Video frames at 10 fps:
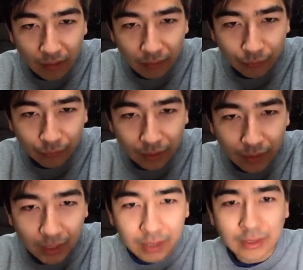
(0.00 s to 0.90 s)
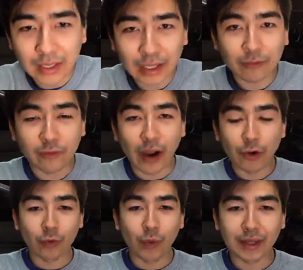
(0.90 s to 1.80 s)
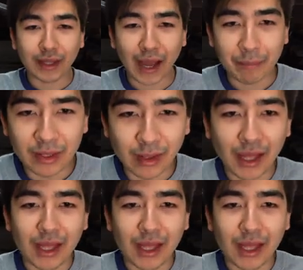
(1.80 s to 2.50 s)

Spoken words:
Did he get fired or what happened?